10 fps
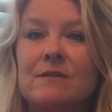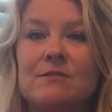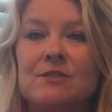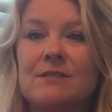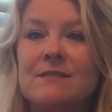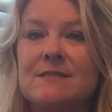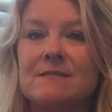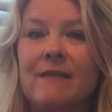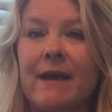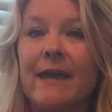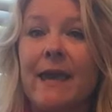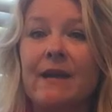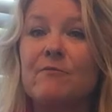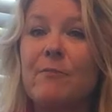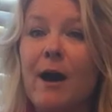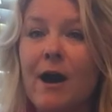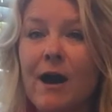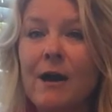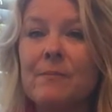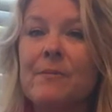just that can of
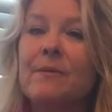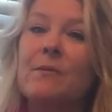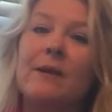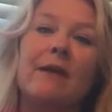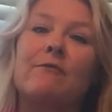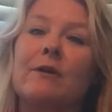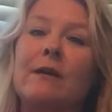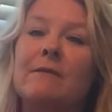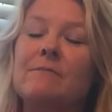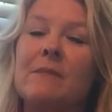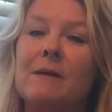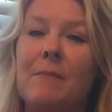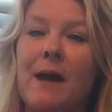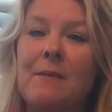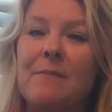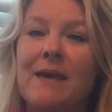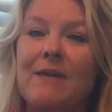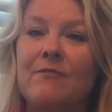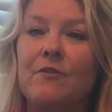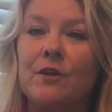pop, whatever it might be
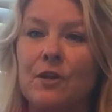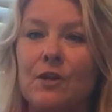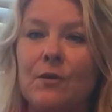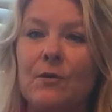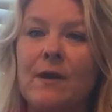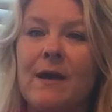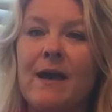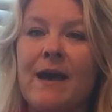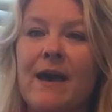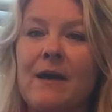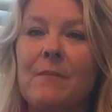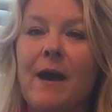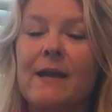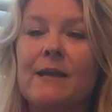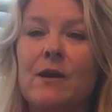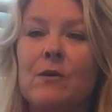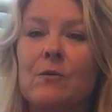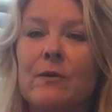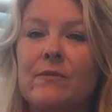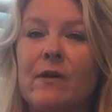for you. I know
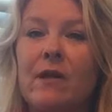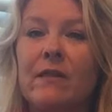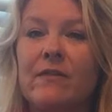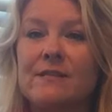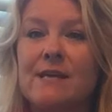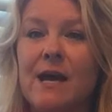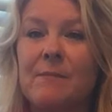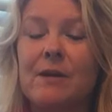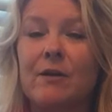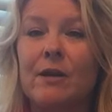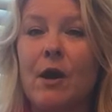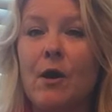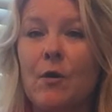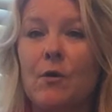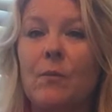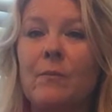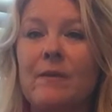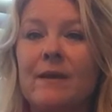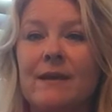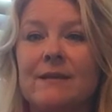with all of the time here at home,
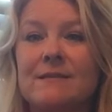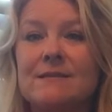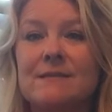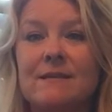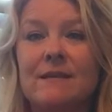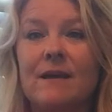it's